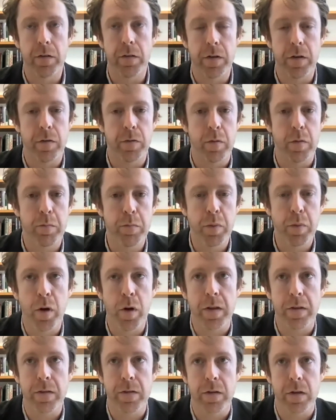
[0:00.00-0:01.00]
different
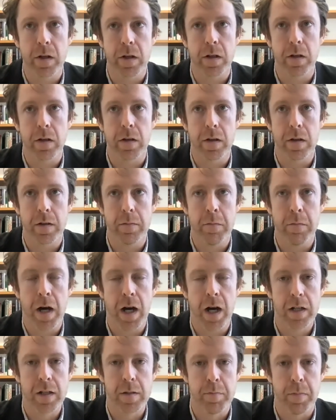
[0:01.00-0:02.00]
points that are that are
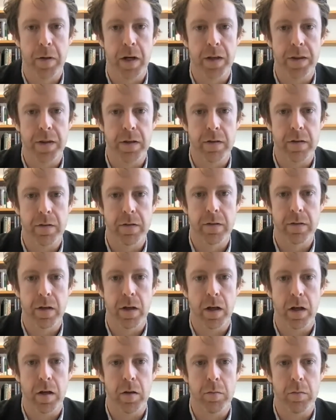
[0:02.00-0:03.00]
marked by these
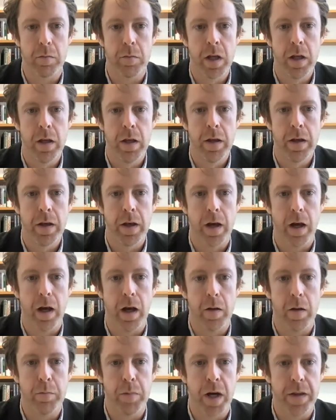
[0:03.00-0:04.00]
um,
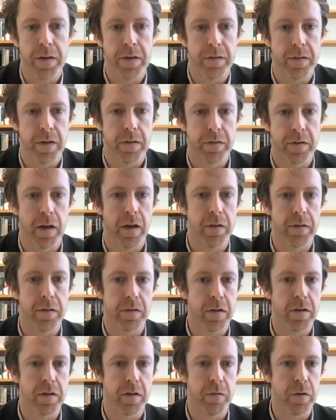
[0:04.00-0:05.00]
uh, by these essays
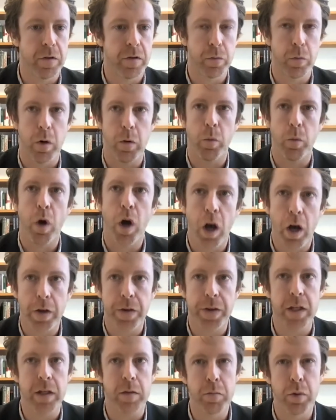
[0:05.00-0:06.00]
and interviews. What were
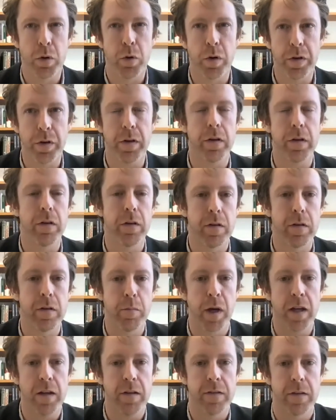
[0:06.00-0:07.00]
the important
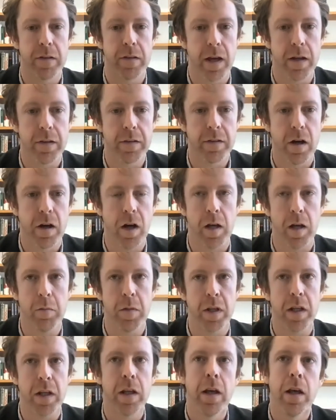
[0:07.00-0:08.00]
debates at that
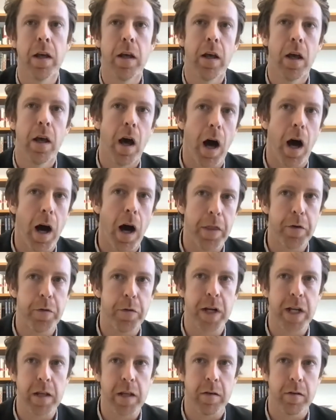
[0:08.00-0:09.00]
time, and are
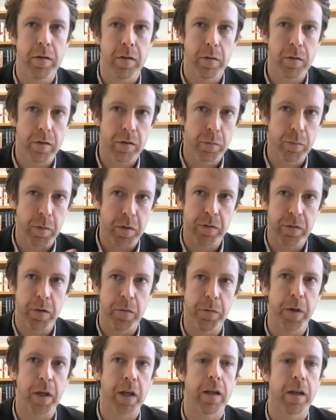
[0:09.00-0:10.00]
there any
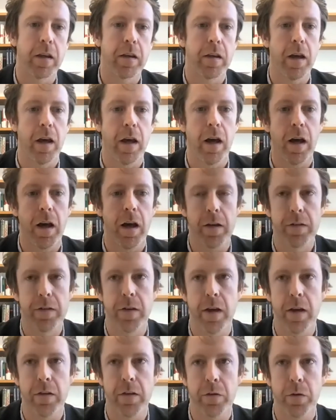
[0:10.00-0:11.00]
specific uh,
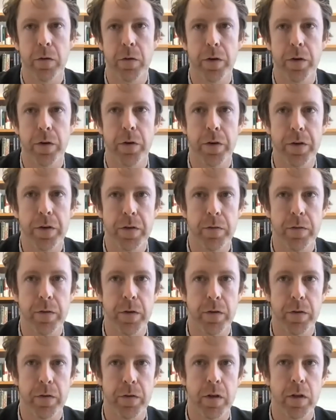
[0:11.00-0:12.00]
essays or, or
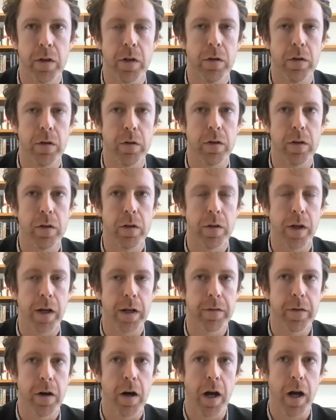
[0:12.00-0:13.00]
interviews that you you'd
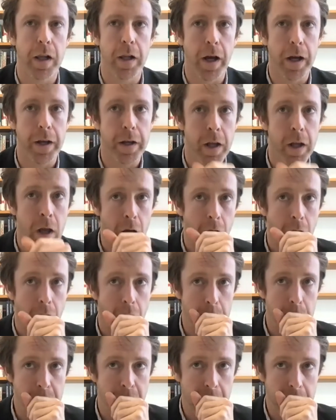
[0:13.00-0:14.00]
like to highlight?
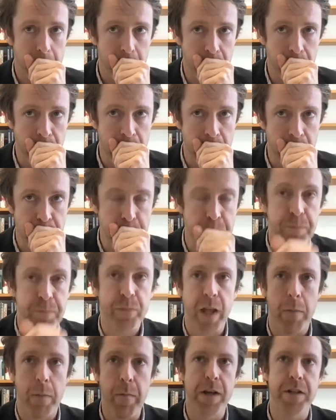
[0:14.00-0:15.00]
I might
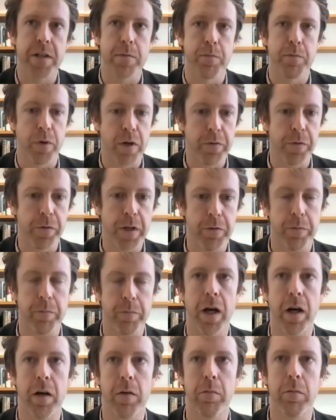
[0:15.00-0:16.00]
I might just briefly
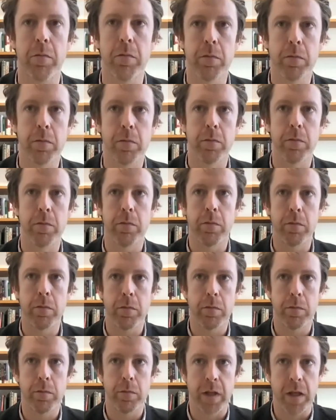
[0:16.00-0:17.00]
um,
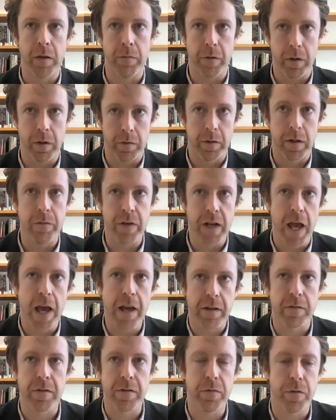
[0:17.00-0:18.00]
give a give an
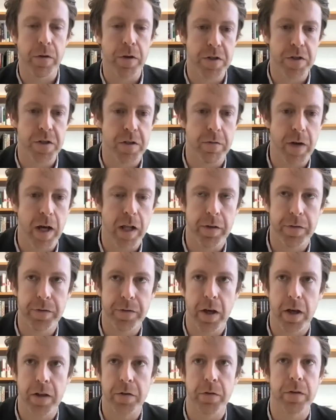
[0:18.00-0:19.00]
edited version of
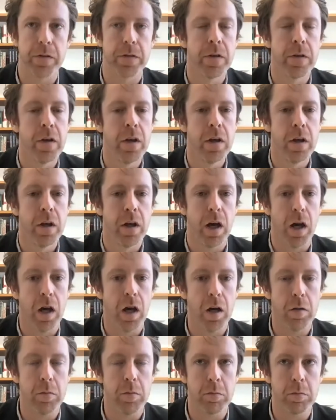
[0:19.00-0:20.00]
Alessandra's
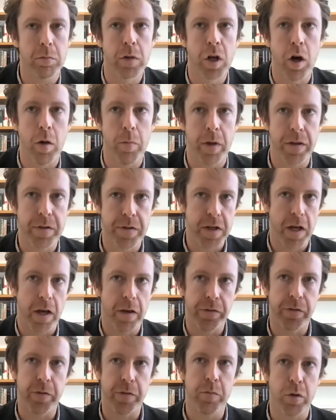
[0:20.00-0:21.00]
um, comments. She
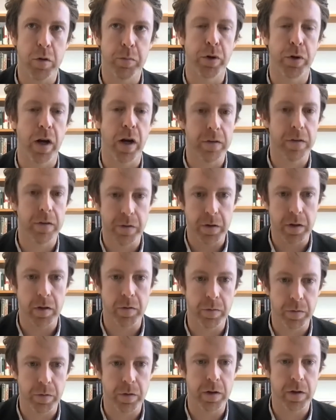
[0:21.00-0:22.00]
has some more praise
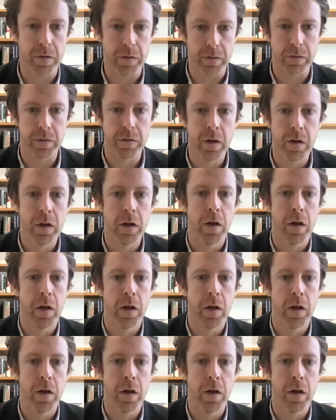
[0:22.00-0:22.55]
here for his